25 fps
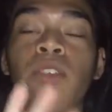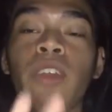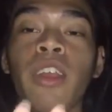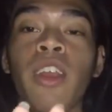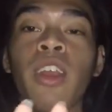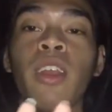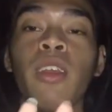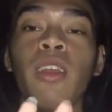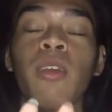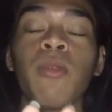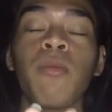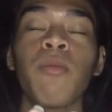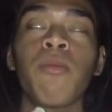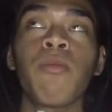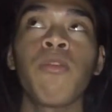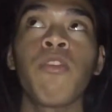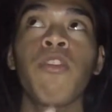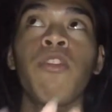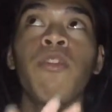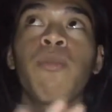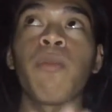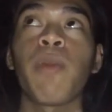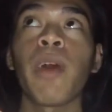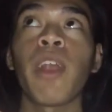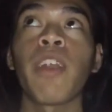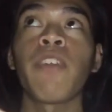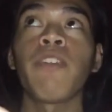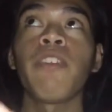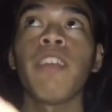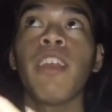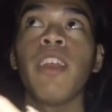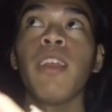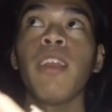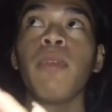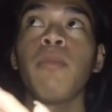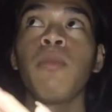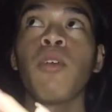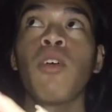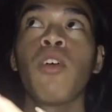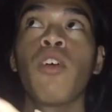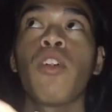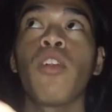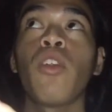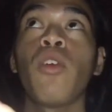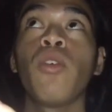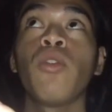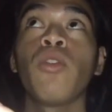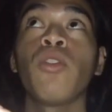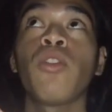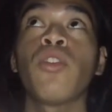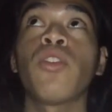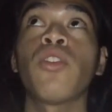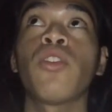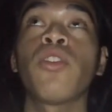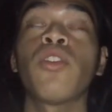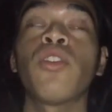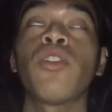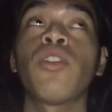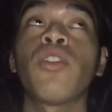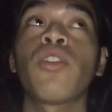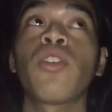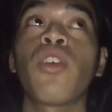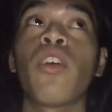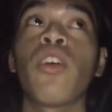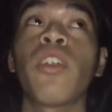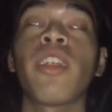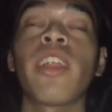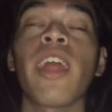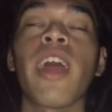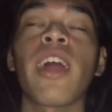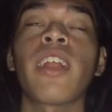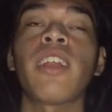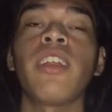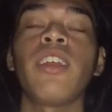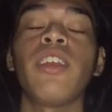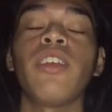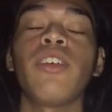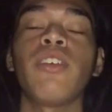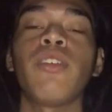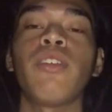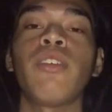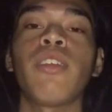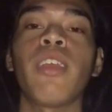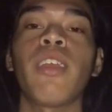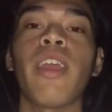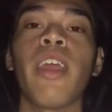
feeling mo close contact na yun